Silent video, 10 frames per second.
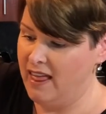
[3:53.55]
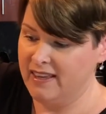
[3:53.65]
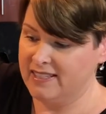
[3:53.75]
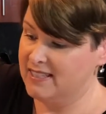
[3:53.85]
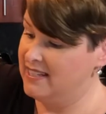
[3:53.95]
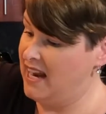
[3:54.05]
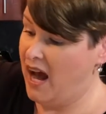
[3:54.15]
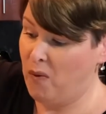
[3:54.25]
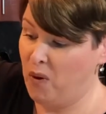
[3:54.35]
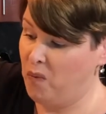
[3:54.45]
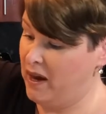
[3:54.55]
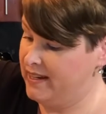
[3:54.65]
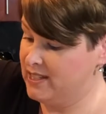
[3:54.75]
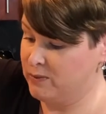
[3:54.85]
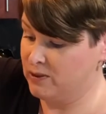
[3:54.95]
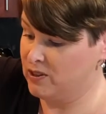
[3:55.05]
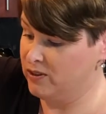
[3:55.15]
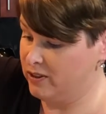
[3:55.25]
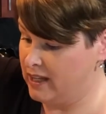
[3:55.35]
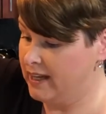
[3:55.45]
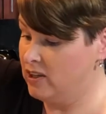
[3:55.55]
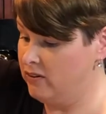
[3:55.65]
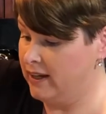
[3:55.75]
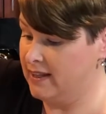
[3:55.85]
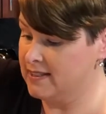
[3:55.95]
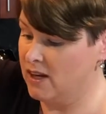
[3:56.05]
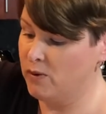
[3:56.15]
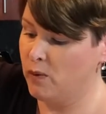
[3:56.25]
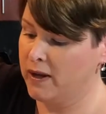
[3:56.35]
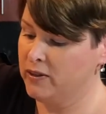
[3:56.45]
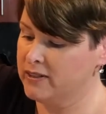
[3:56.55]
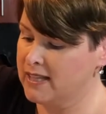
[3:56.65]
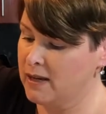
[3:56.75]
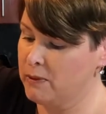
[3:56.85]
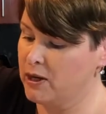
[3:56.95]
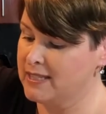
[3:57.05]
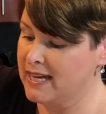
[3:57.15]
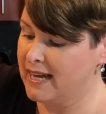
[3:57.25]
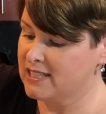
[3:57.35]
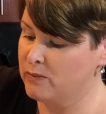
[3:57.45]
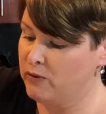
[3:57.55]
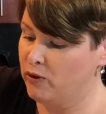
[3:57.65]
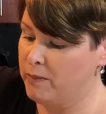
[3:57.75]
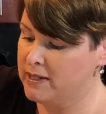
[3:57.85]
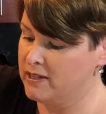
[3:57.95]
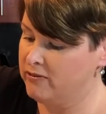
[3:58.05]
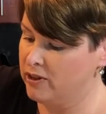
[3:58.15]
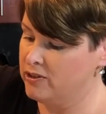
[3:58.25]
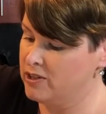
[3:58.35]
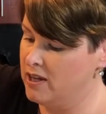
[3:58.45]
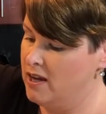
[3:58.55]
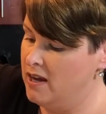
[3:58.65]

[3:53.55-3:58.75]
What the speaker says: This is not what wine is supposed to look like. And you're right, that's not what wine looks like, because it has to be fermented first.